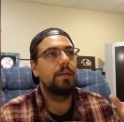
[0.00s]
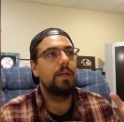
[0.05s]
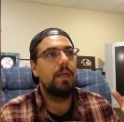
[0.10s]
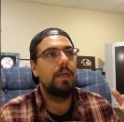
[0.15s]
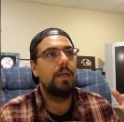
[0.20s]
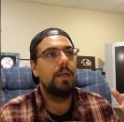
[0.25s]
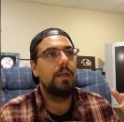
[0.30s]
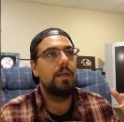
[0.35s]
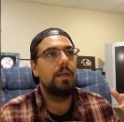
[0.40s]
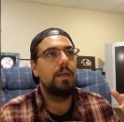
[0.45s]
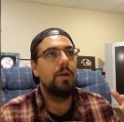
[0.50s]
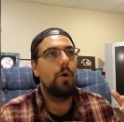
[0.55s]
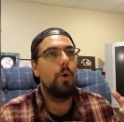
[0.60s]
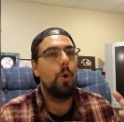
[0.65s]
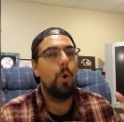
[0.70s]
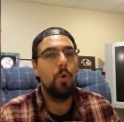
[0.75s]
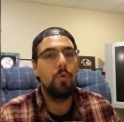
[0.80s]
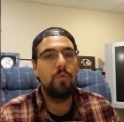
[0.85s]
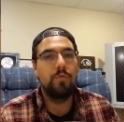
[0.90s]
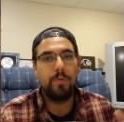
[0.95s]
a
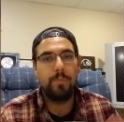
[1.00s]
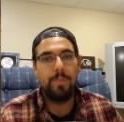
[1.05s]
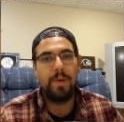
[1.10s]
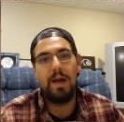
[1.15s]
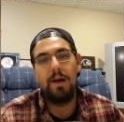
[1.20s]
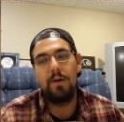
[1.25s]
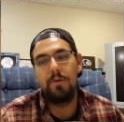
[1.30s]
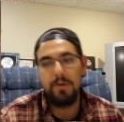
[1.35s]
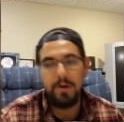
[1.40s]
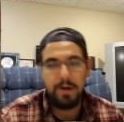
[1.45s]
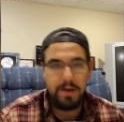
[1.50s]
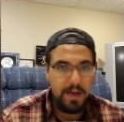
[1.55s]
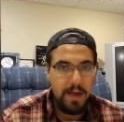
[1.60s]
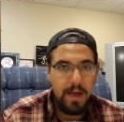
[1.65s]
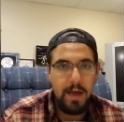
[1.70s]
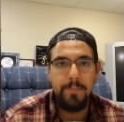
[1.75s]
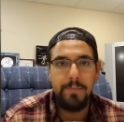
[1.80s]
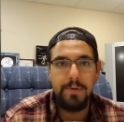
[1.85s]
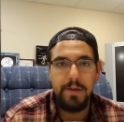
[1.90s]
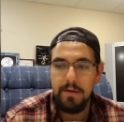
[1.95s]
overpowering
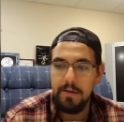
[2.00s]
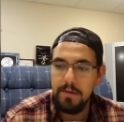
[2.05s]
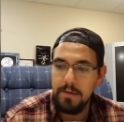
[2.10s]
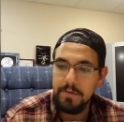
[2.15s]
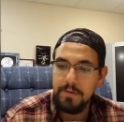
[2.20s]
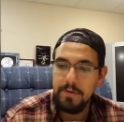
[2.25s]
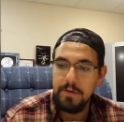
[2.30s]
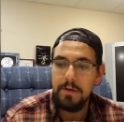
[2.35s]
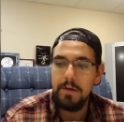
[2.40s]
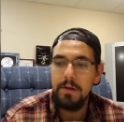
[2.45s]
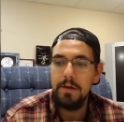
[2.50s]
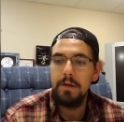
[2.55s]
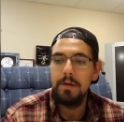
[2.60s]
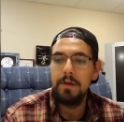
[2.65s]
hop character.